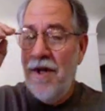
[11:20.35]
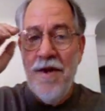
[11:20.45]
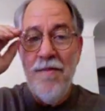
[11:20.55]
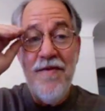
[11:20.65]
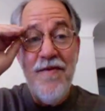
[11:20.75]

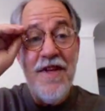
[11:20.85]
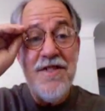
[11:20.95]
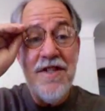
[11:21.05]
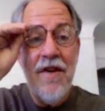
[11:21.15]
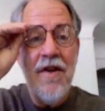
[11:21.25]
But face
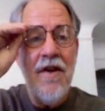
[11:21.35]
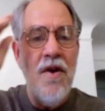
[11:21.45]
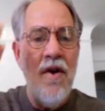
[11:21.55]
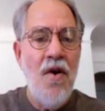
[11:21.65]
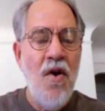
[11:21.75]
it,
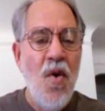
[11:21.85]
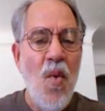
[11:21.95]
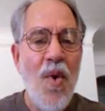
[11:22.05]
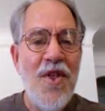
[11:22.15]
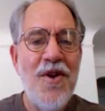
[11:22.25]

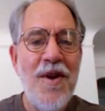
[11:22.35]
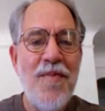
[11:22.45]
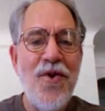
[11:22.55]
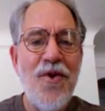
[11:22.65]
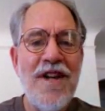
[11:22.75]
when you're
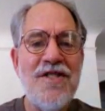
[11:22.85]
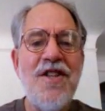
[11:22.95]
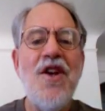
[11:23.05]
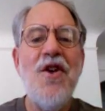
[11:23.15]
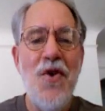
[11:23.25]
depressed,
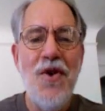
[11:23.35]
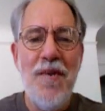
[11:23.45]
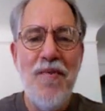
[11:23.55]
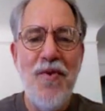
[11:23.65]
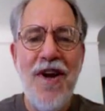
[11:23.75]

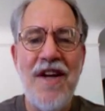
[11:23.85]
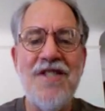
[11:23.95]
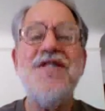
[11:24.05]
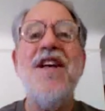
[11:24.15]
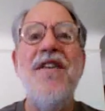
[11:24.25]

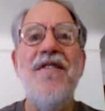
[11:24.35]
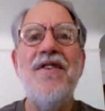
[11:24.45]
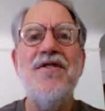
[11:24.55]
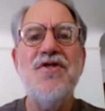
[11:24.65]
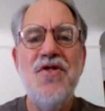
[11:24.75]
and
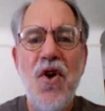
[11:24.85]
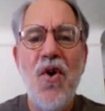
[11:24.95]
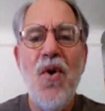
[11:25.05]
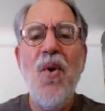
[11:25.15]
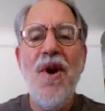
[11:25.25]
there's
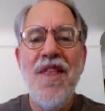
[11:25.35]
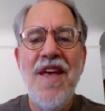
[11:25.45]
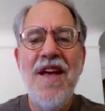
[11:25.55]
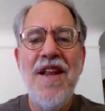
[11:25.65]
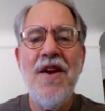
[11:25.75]
no
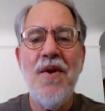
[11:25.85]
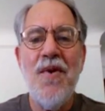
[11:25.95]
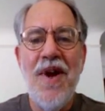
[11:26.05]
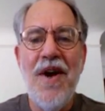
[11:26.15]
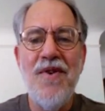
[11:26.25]
getting
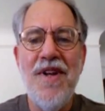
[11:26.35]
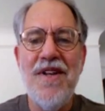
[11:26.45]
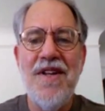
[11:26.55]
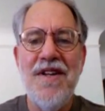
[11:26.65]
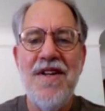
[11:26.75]
around it.
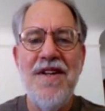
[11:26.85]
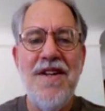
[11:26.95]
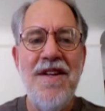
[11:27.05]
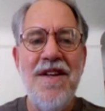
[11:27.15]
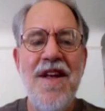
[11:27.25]

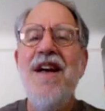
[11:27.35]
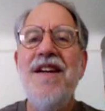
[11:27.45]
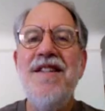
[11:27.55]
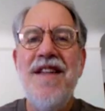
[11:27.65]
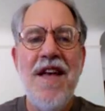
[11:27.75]

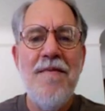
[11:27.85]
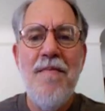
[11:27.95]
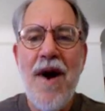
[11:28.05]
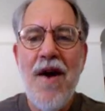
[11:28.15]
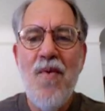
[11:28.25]
Take
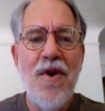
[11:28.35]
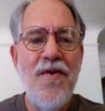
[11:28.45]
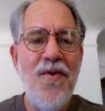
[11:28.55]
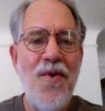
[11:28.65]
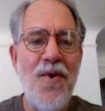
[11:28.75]
my
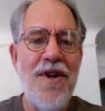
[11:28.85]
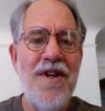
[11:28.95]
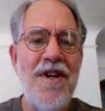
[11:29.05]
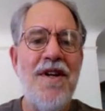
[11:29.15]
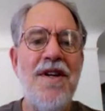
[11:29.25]
word for it.
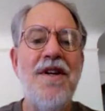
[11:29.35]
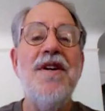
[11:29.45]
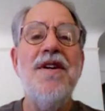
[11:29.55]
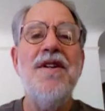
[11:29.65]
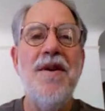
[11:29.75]

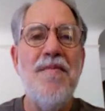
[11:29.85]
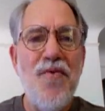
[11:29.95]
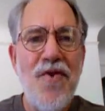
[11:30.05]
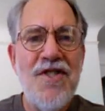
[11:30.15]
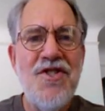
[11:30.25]

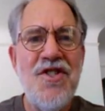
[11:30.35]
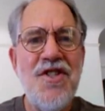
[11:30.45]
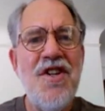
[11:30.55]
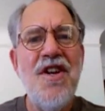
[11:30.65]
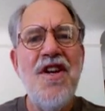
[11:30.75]

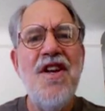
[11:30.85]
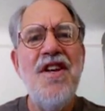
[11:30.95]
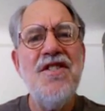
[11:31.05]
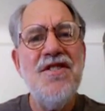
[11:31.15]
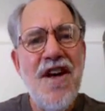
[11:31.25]
Depression
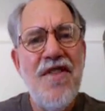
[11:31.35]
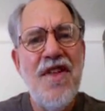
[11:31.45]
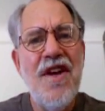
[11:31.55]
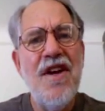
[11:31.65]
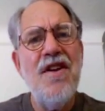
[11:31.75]
is
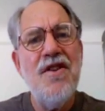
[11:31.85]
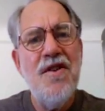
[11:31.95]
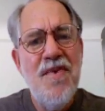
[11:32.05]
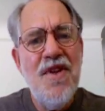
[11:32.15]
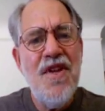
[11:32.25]
nothing to
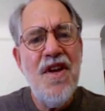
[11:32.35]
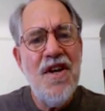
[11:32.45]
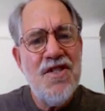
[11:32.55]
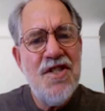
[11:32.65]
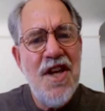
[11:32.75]
be
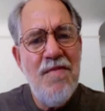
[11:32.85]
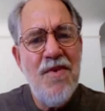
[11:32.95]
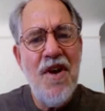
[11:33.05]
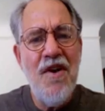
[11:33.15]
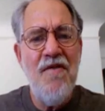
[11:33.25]
ashamed
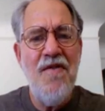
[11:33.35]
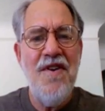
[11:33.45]
of.